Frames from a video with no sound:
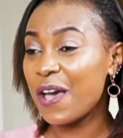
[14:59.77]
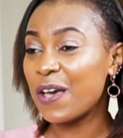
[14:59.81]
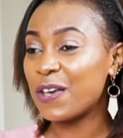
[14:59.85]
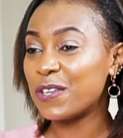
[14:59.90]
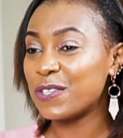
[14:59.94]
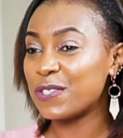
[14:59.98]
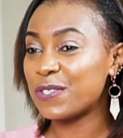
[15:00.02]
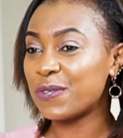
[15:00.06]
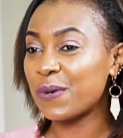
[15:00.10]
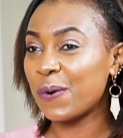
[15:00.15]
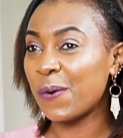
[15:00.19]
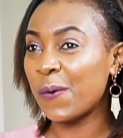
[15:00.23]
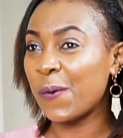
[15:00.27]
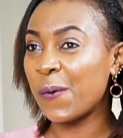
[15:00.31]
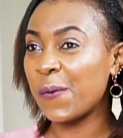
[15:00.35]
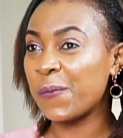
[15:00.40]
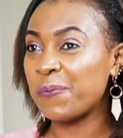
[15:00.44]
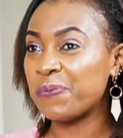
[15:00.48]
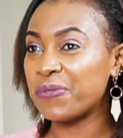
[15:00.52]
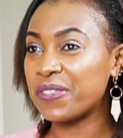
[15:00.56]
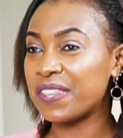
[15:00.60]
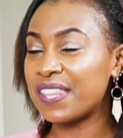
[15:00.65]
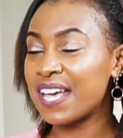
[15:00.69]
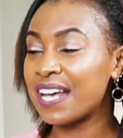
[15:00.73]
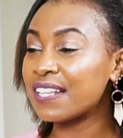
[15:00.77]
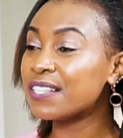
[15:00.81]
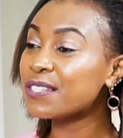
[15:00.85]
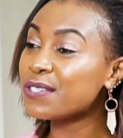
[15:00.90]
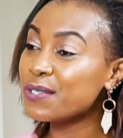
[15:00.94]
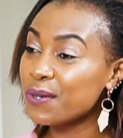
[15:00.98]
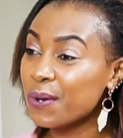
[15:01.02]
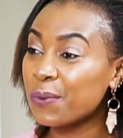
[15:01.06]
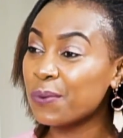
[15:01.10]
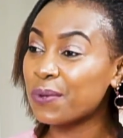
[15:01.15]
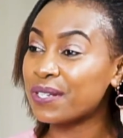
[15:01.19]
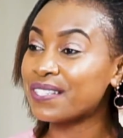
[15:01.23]
So that
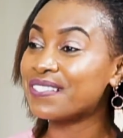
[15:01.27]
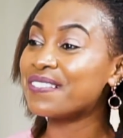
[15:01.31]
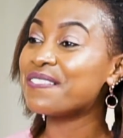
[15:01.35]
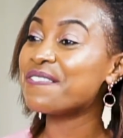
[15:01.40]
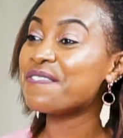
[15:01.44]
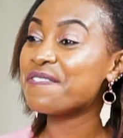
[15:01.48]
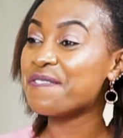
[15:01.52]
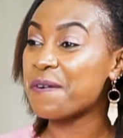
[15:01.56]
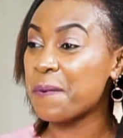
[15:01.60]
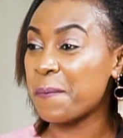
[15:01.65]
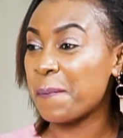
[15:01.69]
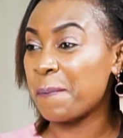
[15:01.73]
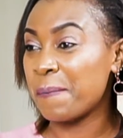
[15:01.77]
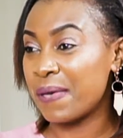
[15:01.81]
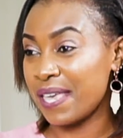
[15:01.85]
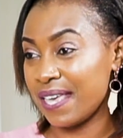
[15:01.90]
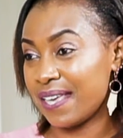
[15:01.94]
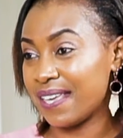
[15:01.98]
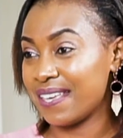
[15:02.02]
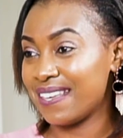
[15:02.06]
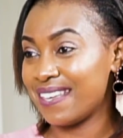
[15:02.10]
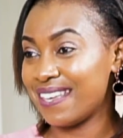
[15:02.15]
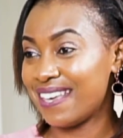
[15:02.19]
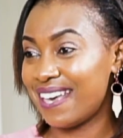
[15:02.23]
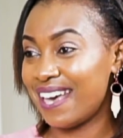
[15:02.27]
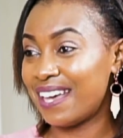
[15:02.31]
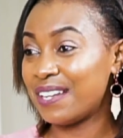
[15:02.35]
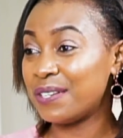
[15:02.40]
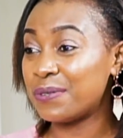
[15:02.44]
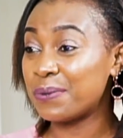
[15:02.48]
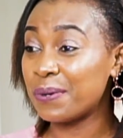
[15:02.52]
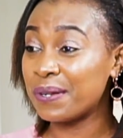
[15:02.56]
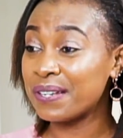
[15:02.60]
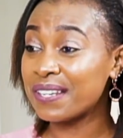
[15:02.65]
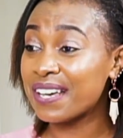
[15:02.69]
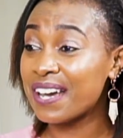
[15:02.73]
song was for me, and
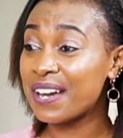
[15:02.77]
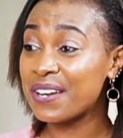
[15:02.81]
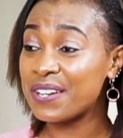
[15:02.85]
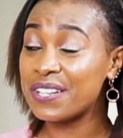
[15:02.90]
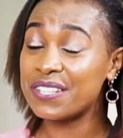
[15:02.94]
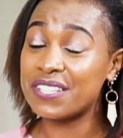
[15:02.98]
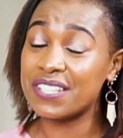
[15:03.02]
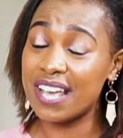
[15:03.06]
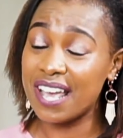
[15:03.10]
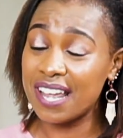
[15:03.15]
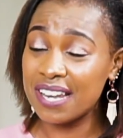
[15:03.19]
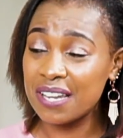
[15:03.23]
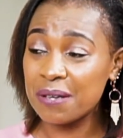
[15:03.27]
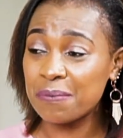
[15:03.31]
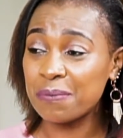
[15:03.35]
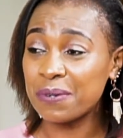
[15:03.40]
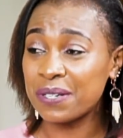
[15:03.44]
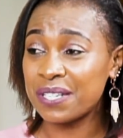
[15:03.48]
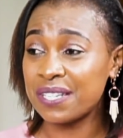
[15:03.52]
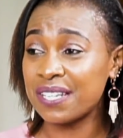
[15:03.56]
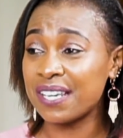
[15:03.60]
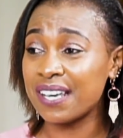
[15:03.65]
to encourage anybody